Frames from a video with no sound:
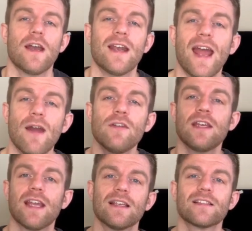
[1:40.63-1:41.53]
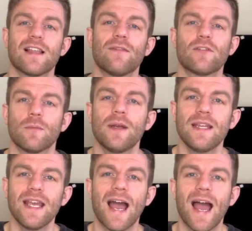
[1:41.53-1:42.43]
and everything gets left up in
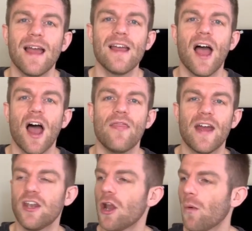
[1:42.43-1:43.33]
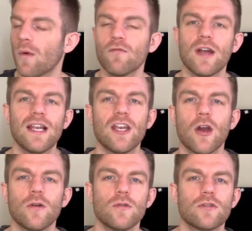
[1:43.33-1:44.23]
the air, and then no one really
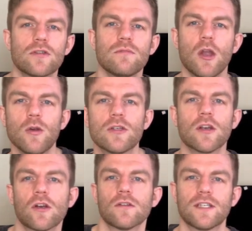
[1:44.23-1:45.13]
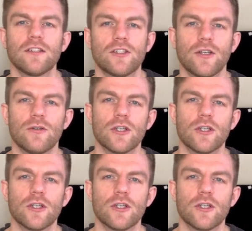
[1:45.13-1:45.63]
knows who's going to contact who.